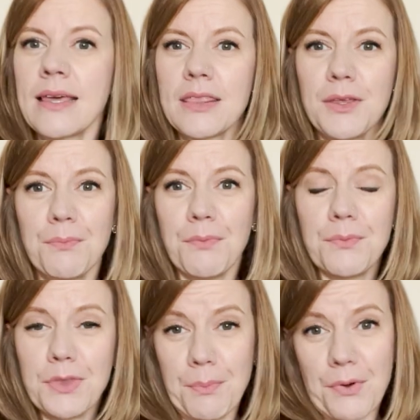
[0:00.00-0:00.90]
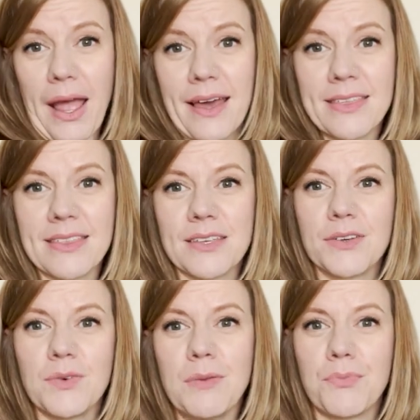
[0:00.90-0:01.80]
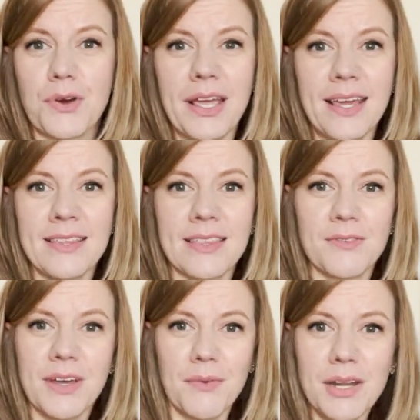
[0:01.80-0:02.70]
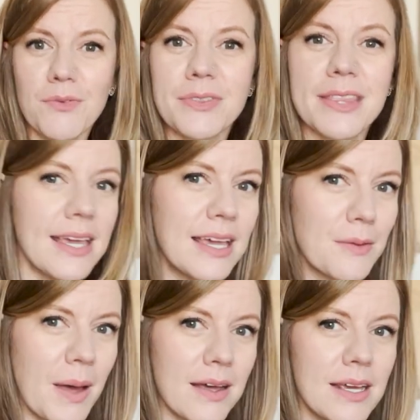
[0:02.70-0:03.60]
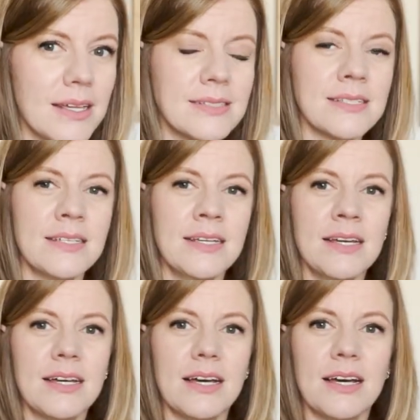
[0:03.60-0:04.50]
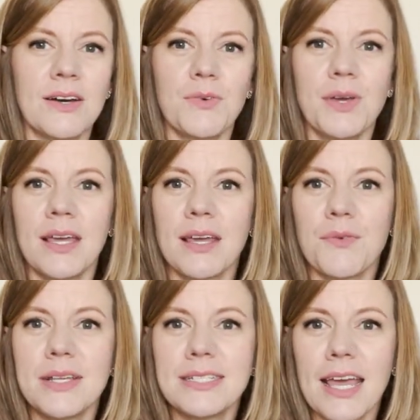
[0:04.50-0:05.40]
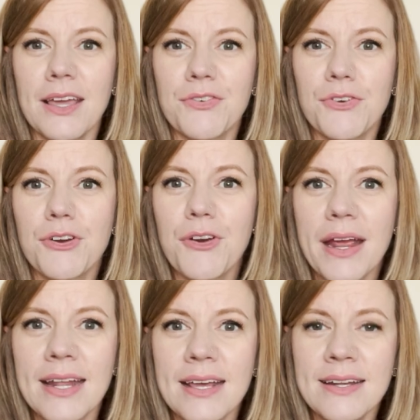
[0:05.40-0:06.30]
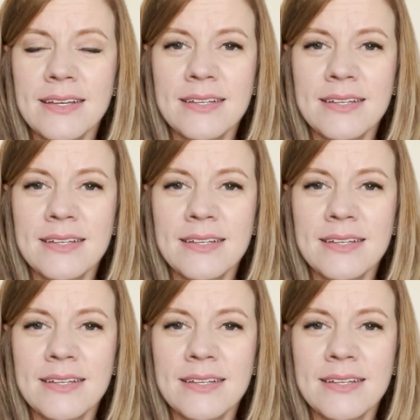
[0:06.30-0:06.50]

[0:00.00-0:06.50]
the, the breath we breathe, we, we don't think about it, uh, we, we take for granted